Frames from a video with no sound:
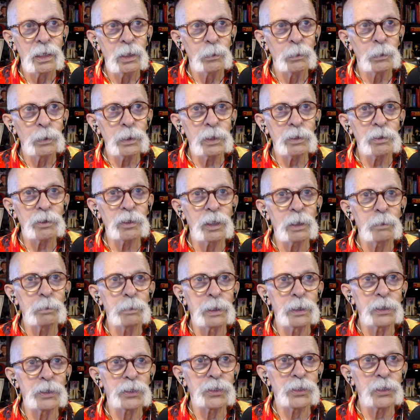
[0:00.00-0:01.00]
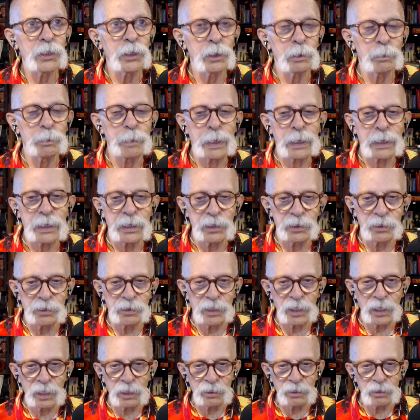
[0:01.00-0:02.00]
What is on my shirt, Becky
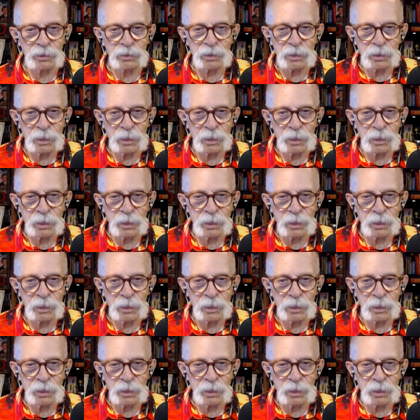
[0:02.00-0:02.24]
says.